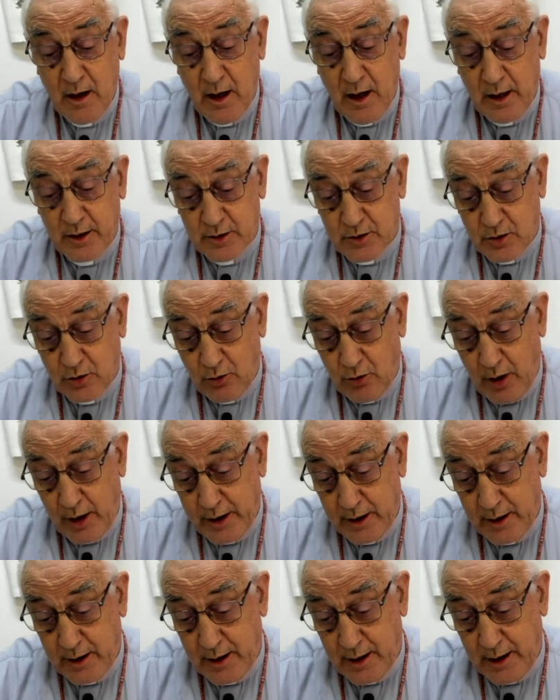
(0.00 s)
And
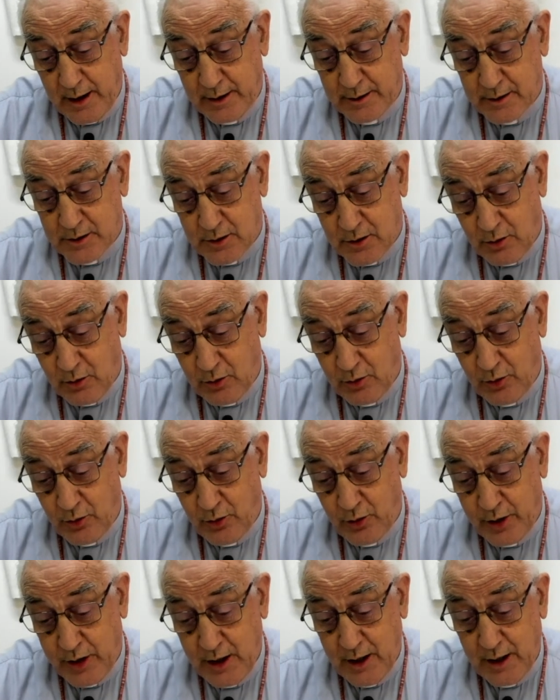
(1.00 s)

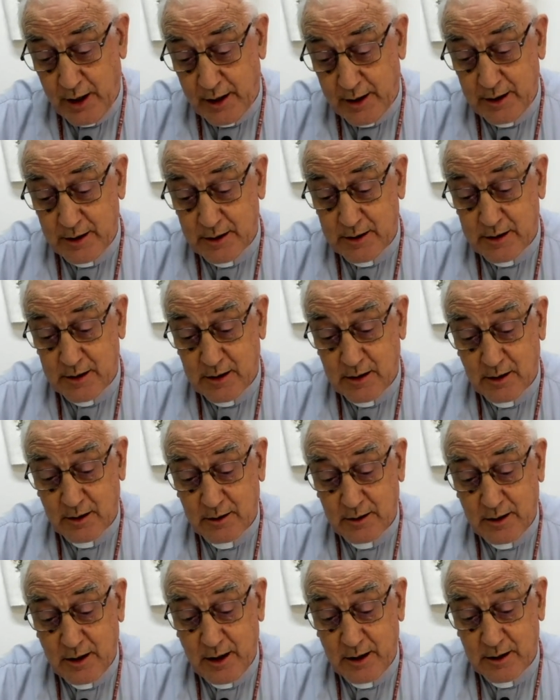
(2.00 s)
so here is
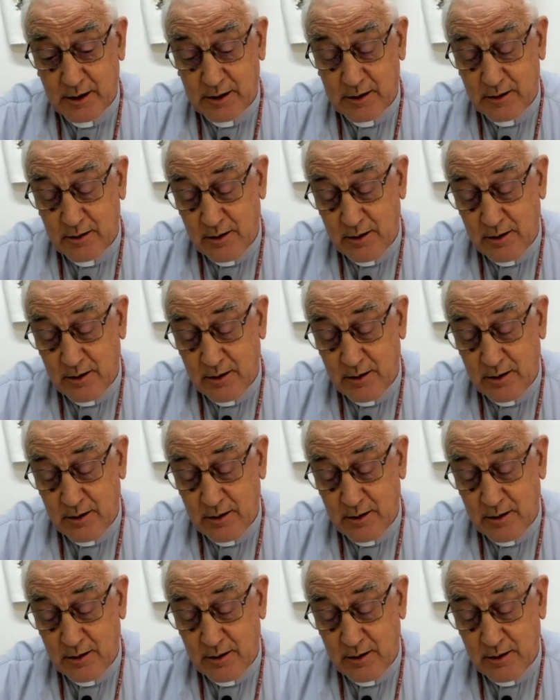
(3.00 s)
the